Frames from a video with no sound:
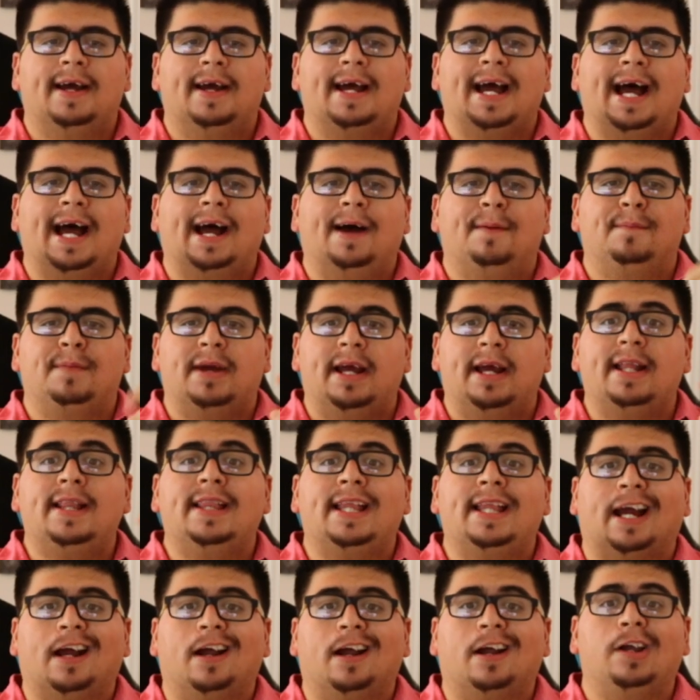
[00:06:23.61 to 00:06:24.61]
Um, in
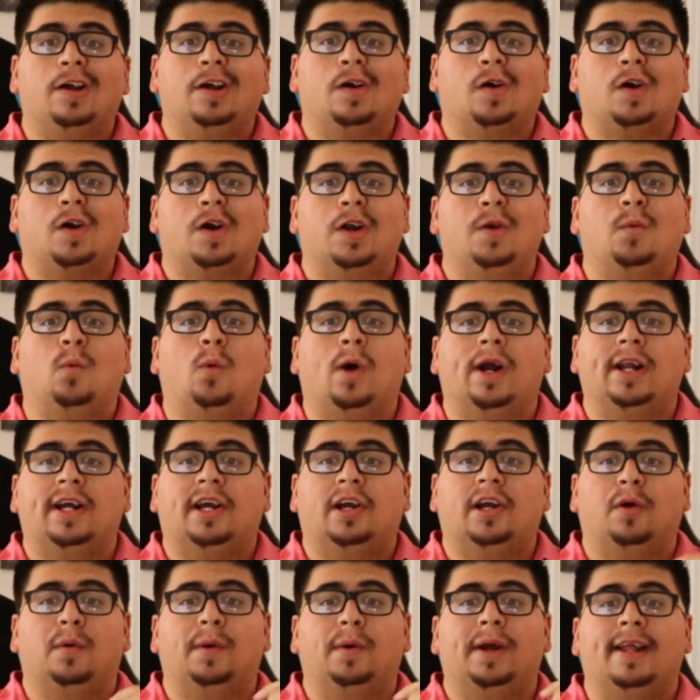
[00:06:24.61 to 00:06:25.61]
there, you're going to want
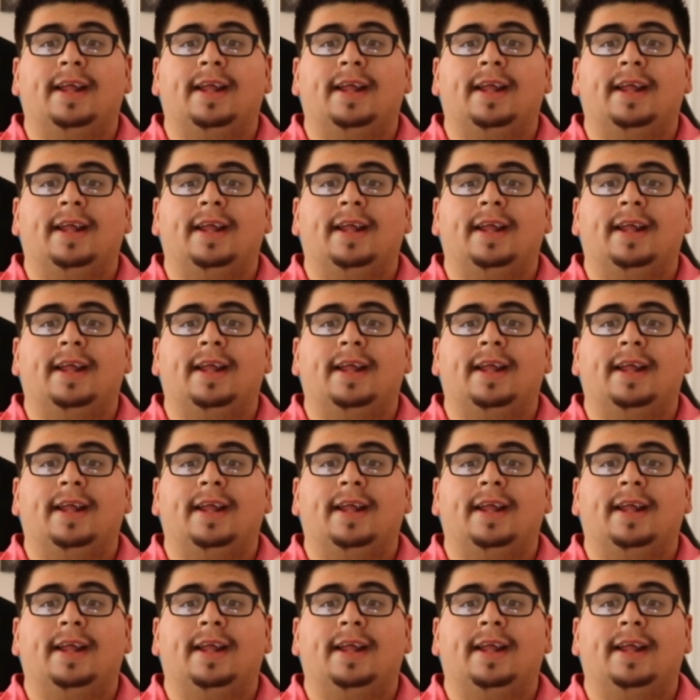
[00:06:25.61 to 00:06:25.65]
to go and